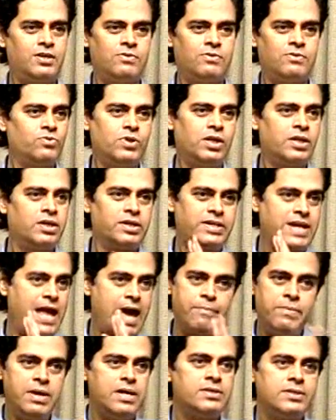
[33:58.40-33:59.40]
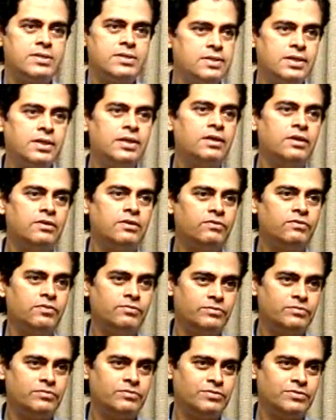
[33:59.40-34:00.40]
will damage the silicon film,
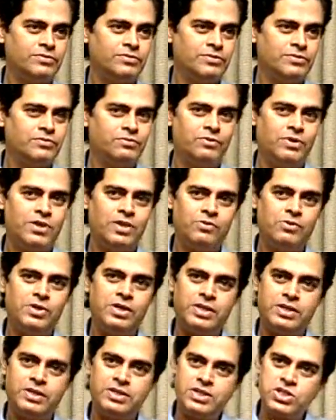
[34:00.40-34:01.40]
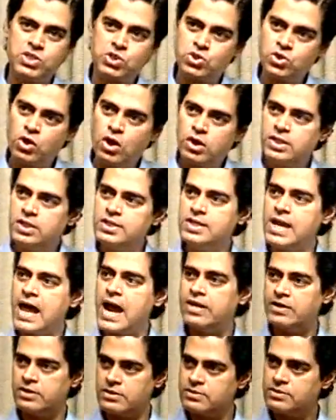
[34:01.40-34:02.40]
will distort the
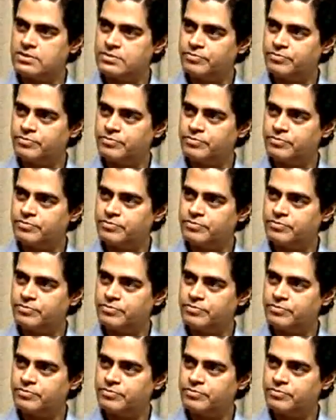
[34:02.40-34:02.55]
lattice,